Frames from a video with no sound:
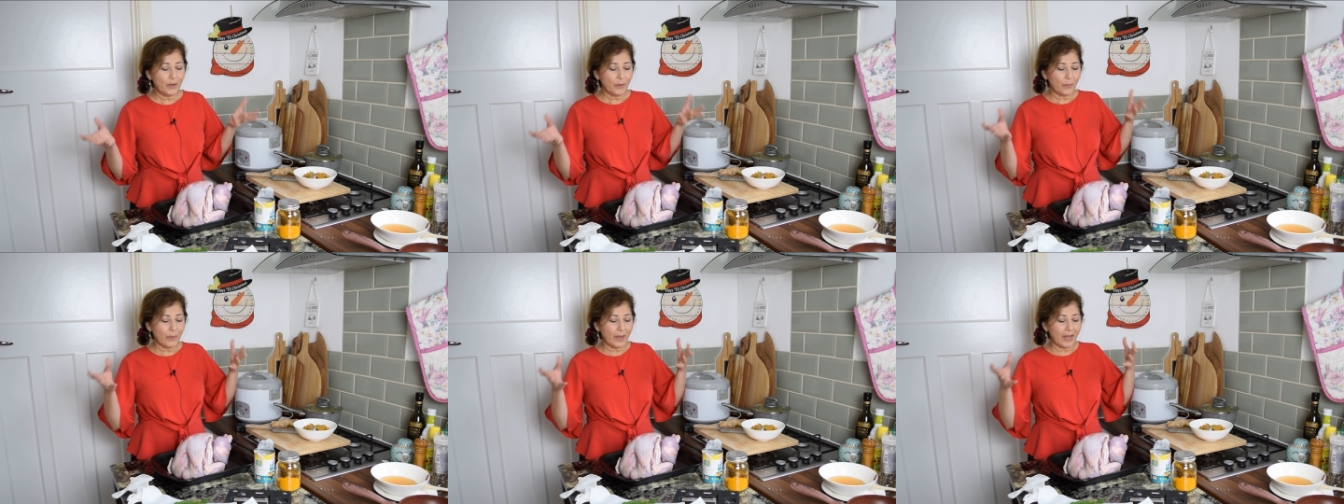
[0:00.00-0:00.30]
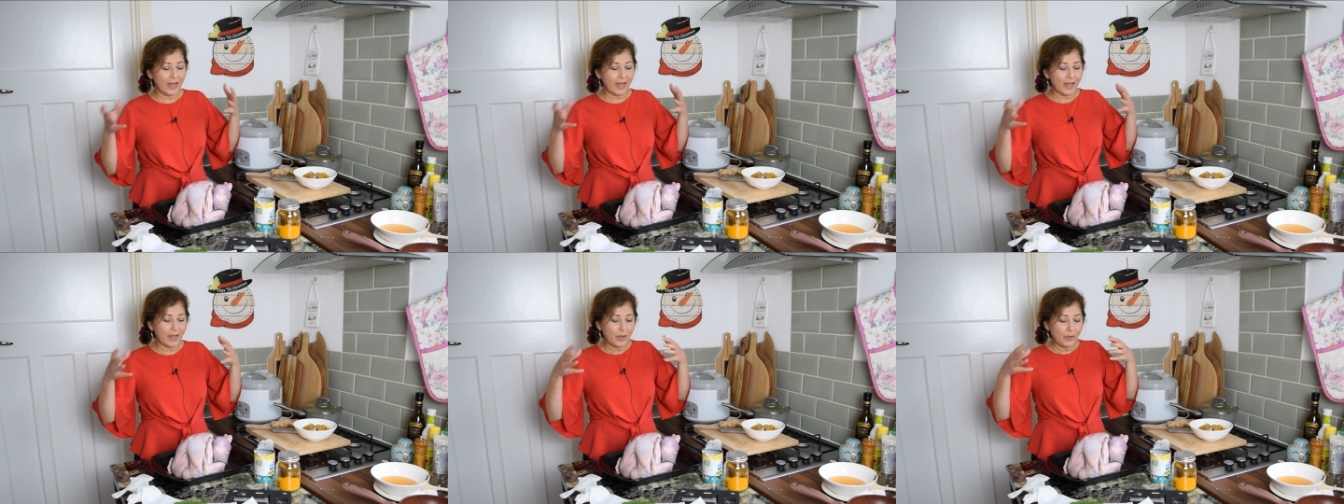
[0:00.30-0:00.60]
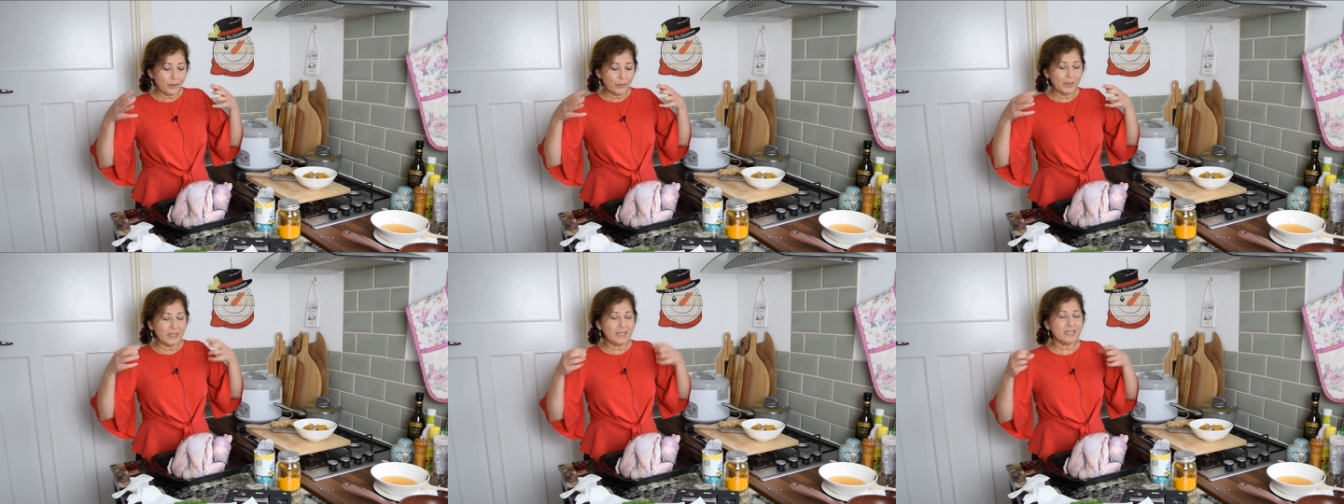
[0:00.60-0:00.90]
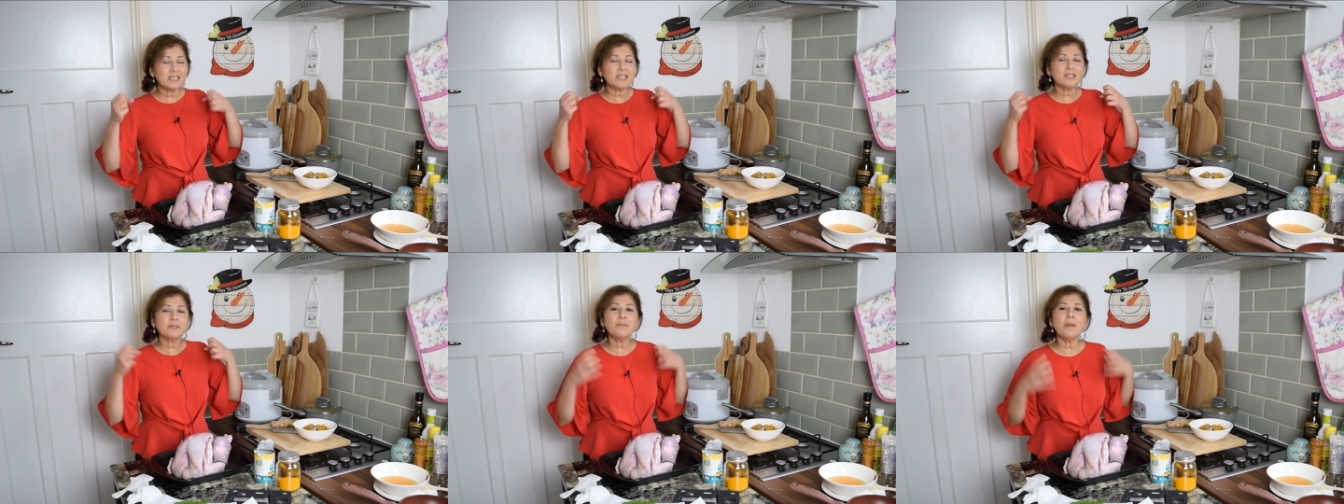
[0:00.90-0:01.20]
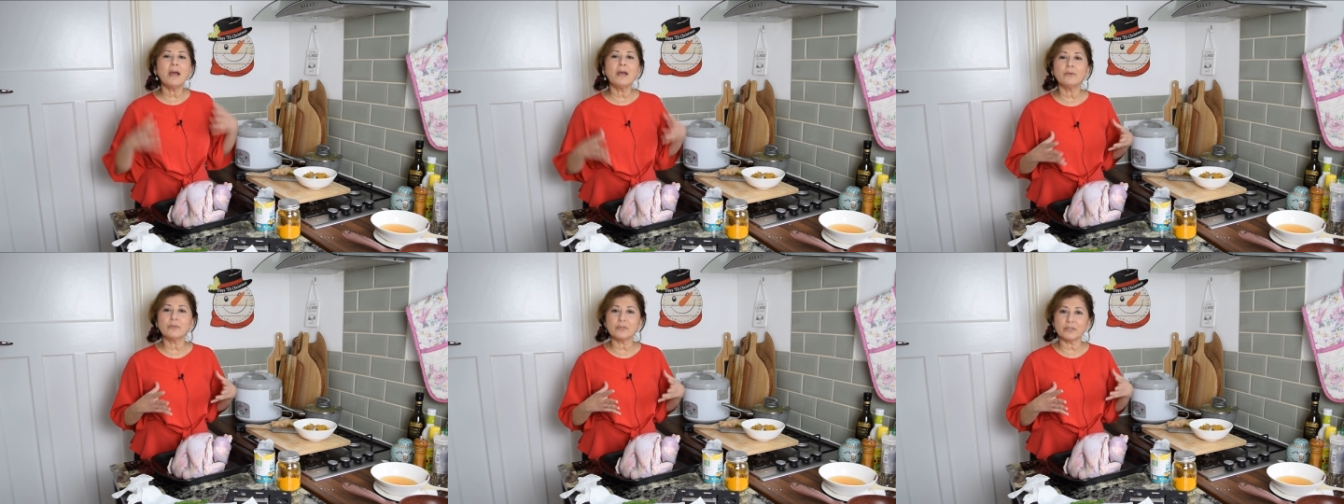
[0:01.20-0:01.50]
where we
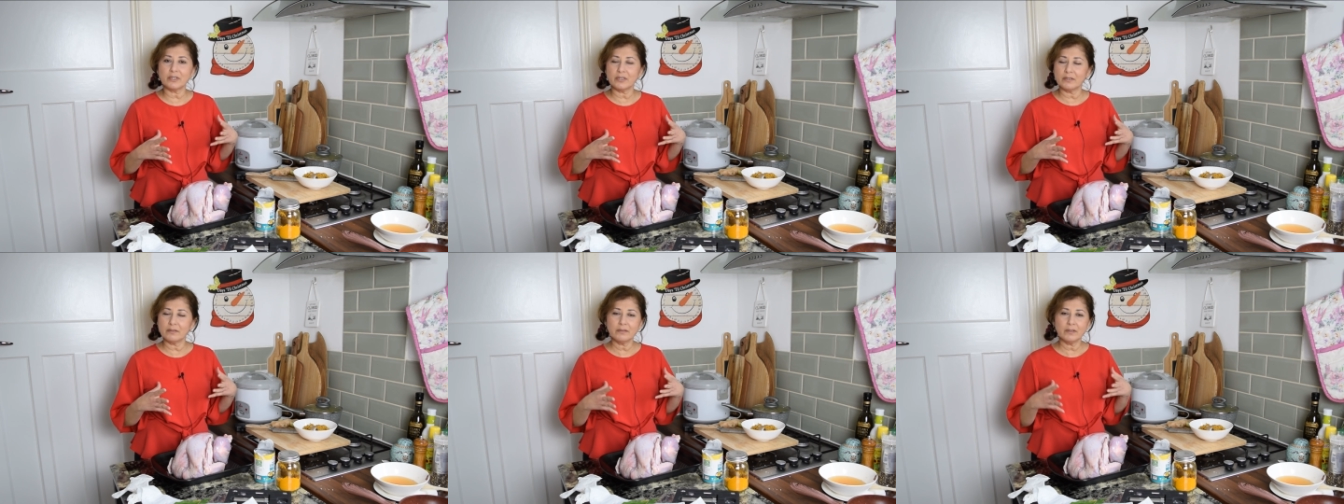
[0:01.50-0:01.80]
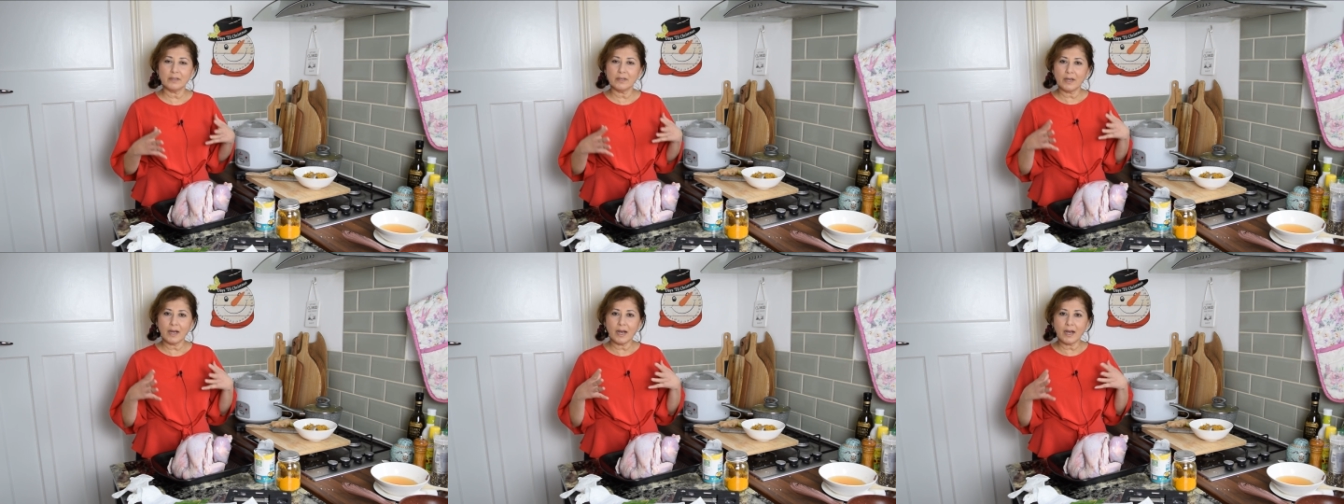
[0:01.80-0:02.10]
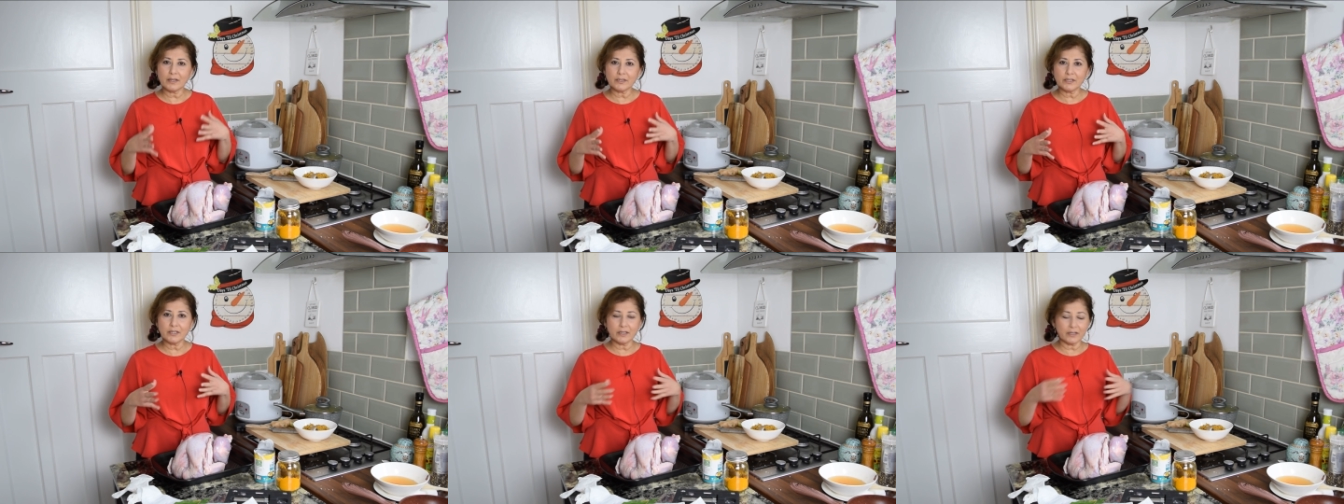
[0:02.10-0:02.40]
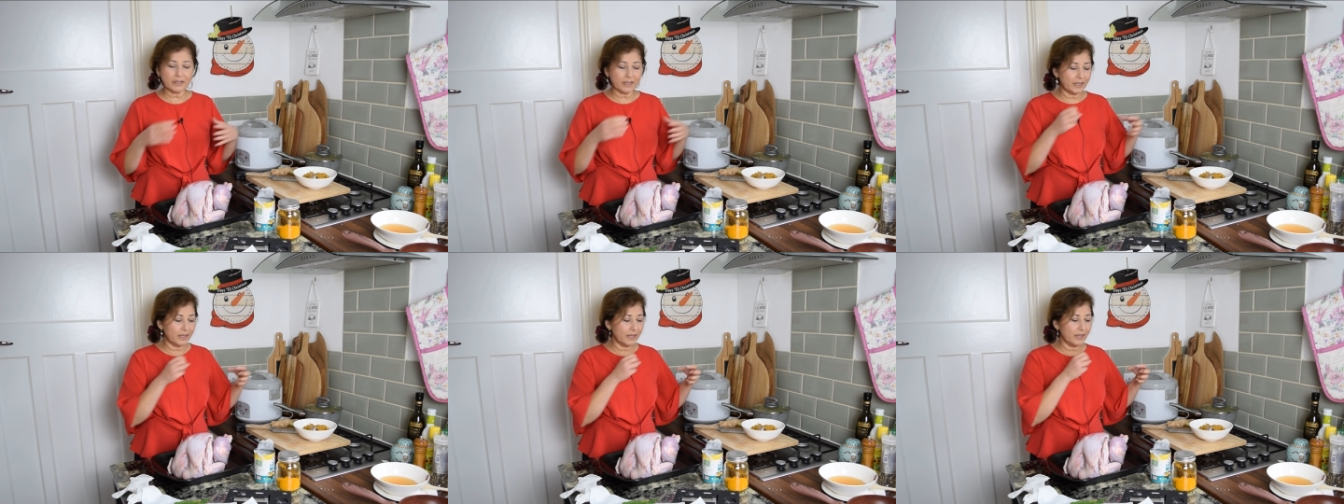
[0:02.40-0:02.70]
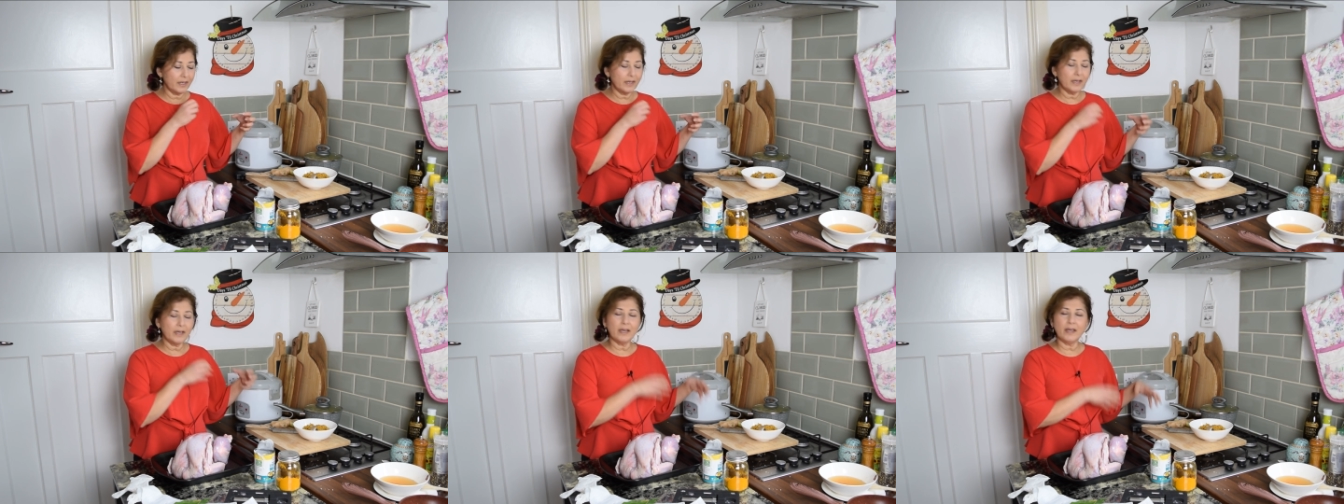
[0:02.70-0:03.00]
smoked our
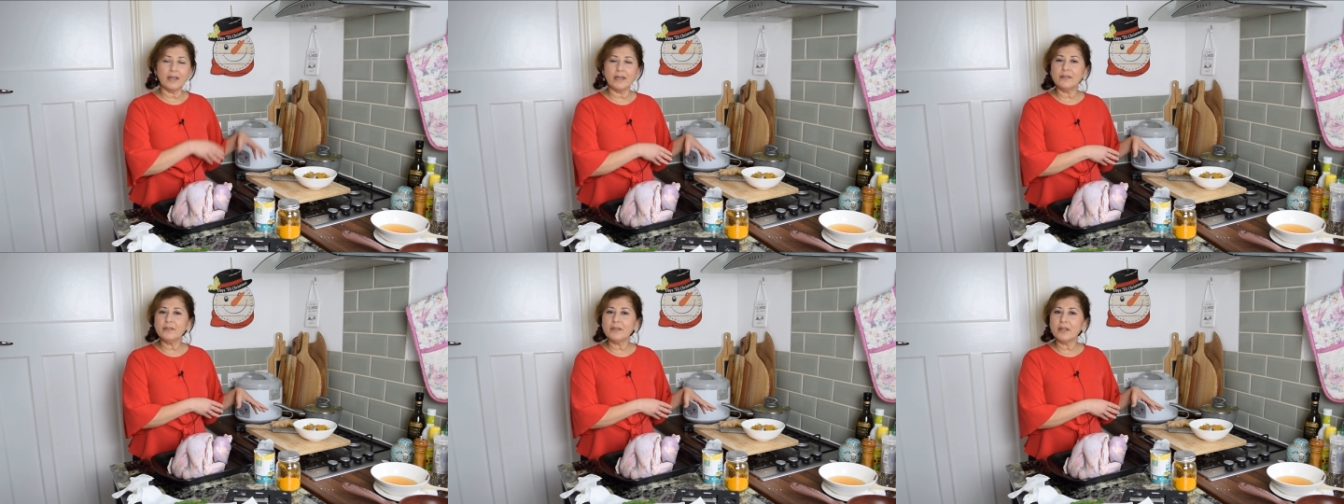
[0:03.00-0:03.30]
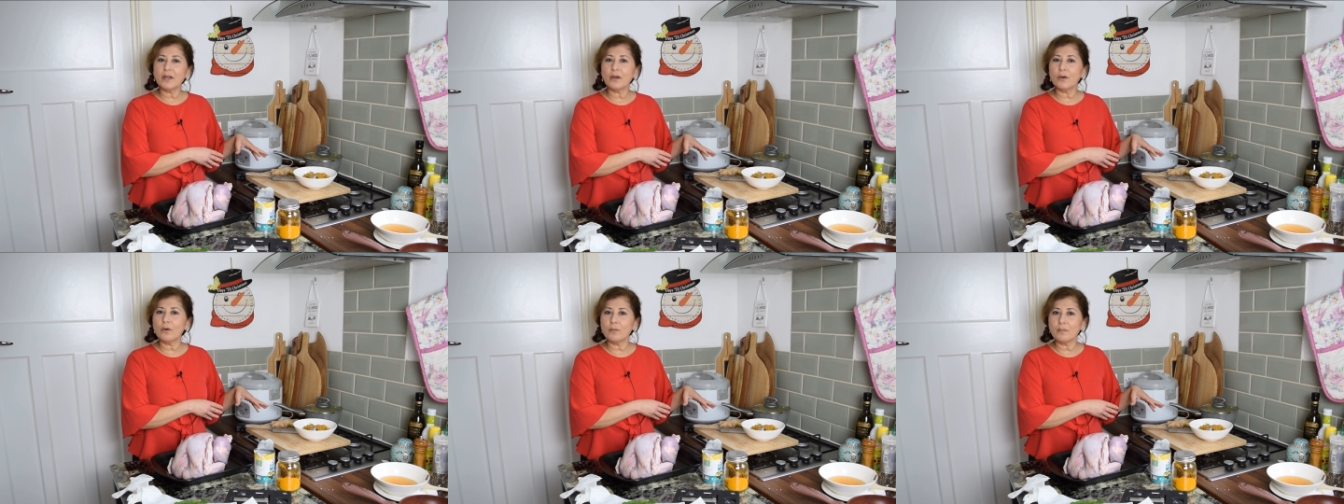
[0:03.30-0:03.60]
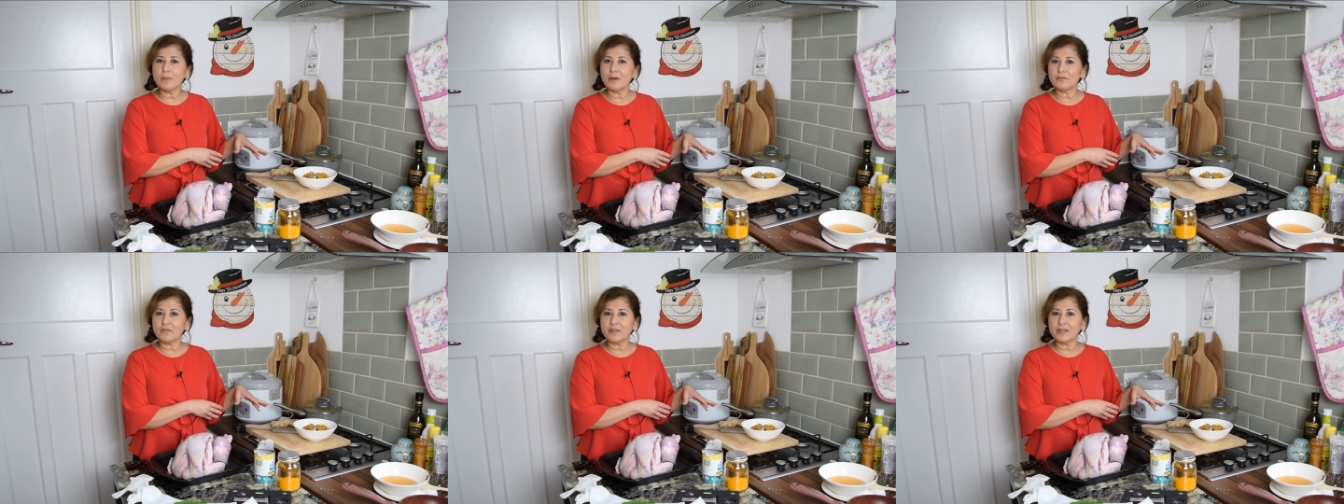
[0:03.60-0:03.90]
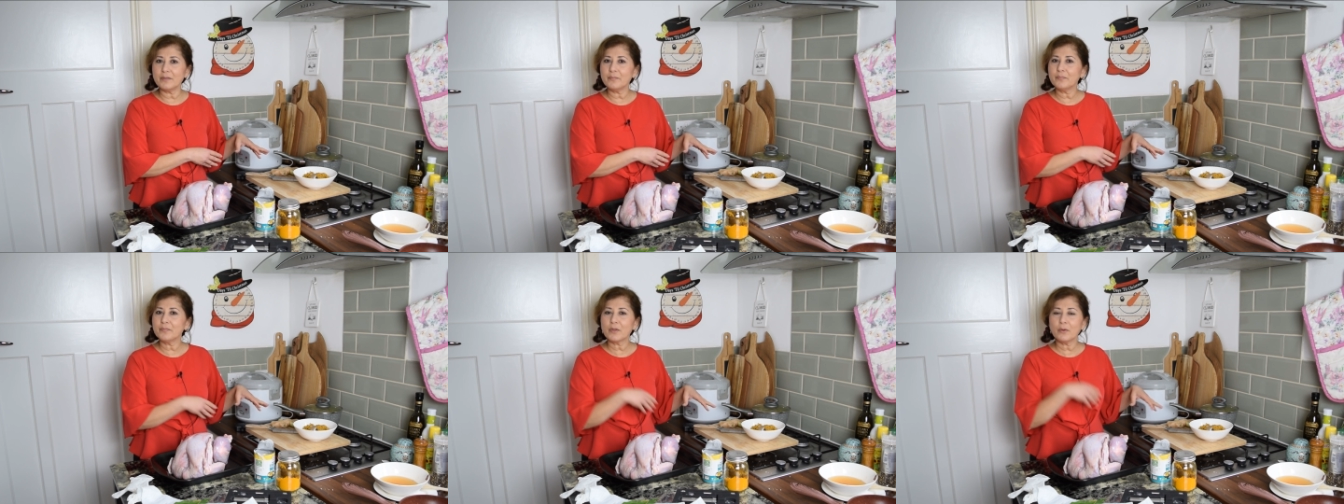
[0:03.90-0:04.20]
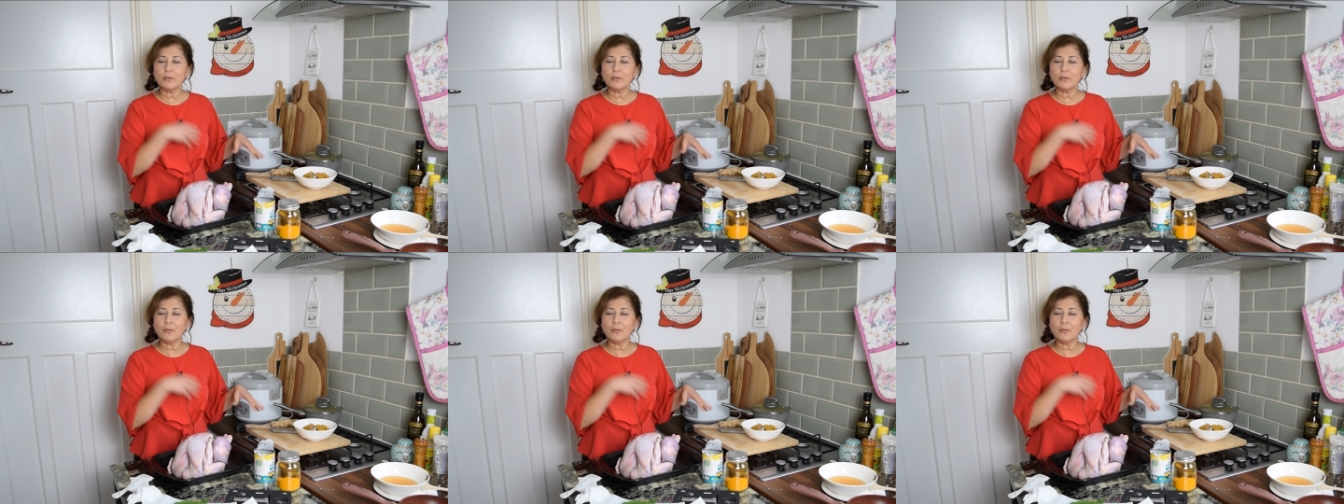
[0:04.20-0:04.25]
turkey in the home oven